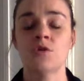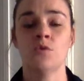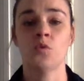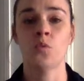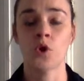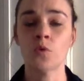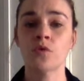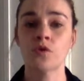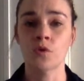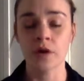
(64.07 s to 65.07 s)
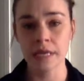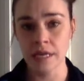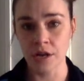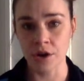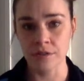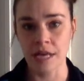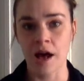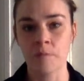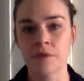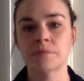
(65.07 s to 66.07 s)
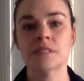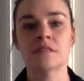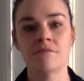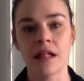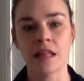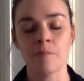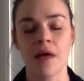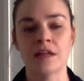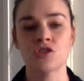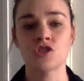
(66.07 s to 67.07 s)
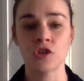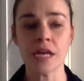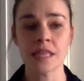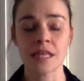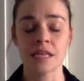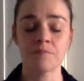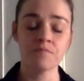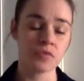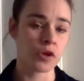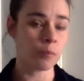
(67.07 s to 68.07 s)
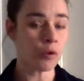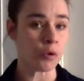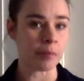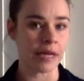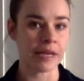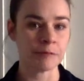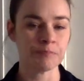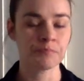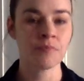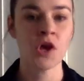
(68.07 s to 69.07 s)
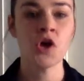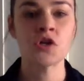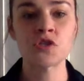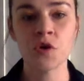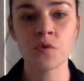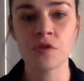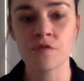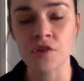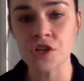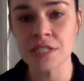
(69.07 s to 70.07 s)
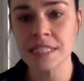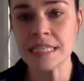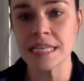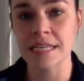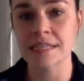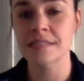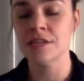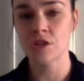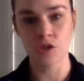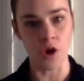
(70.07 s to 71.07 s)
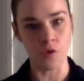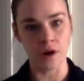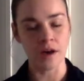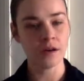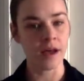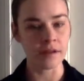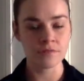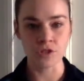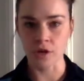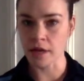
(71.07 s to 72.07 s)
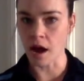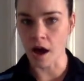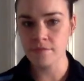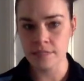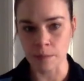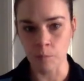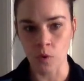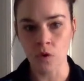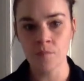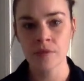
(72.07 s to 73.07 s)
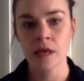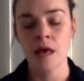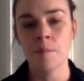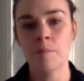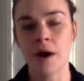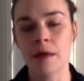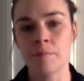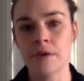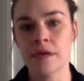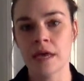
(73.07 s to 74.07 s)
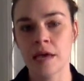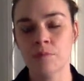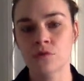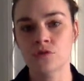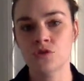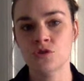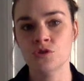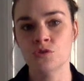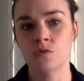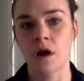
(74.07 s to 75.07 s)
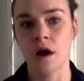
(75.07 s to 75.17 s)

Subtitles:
you can work with your kiddo to help them to develop and strengthen their motor planning. So the first is yoga, kind of starting off simple, but being able to